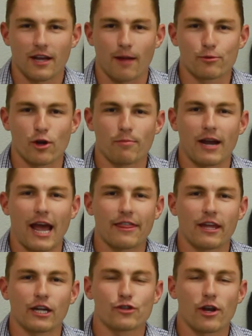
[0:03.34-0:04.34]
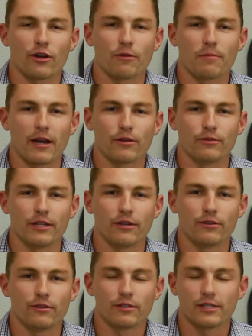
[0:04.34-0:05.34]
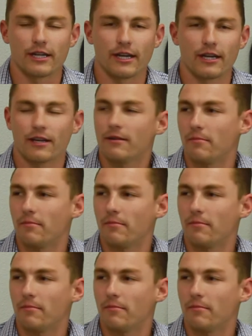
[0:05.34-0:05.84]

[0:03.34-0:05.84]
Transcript: I'm joined by Athletic Trainer Michael Neal today.